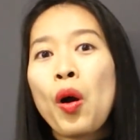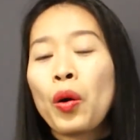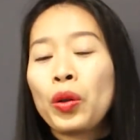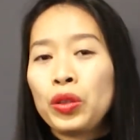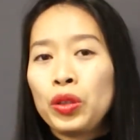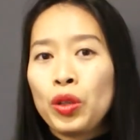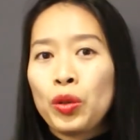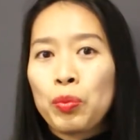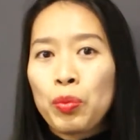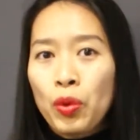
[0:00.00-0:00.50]

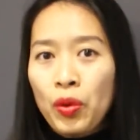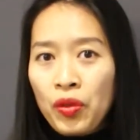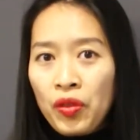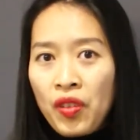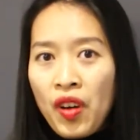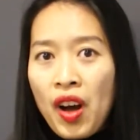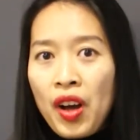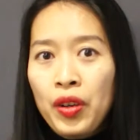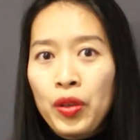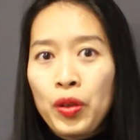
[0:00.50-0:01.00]
on your
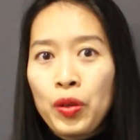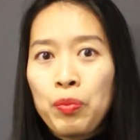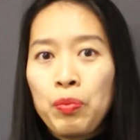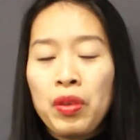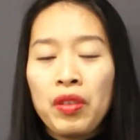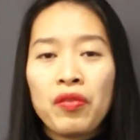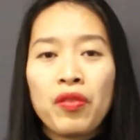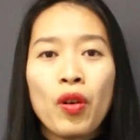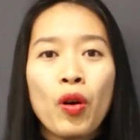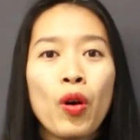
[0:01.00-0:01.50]
profile
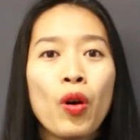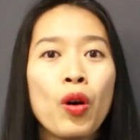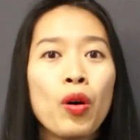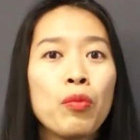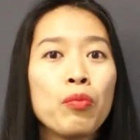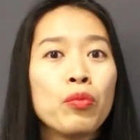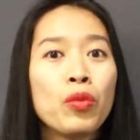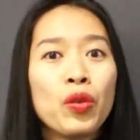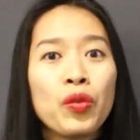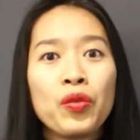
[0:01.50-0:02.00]
before
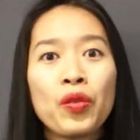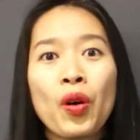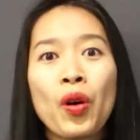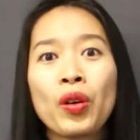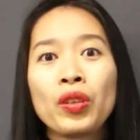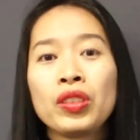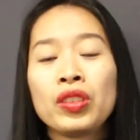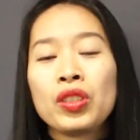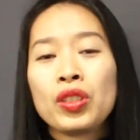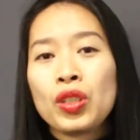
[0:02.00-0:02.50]
move
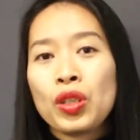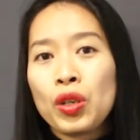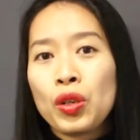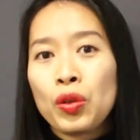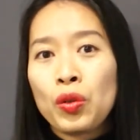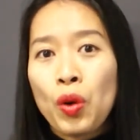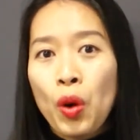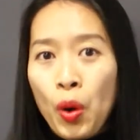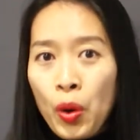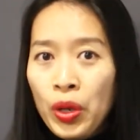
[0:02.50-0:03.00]
on
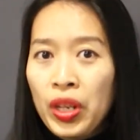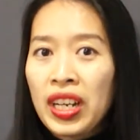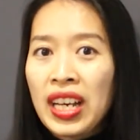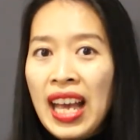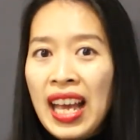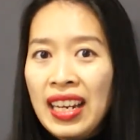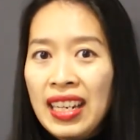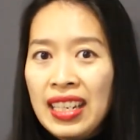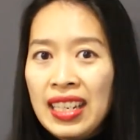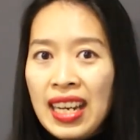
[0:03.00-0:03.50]
to other
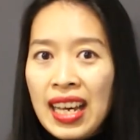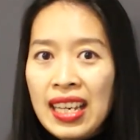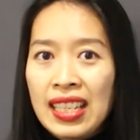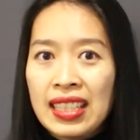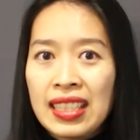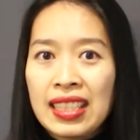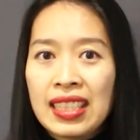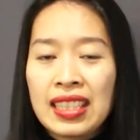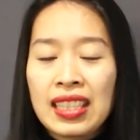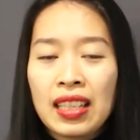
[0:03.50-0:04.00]

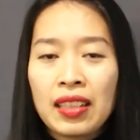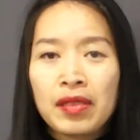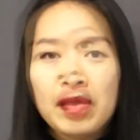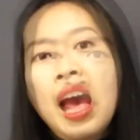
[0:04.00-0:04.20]
candidates.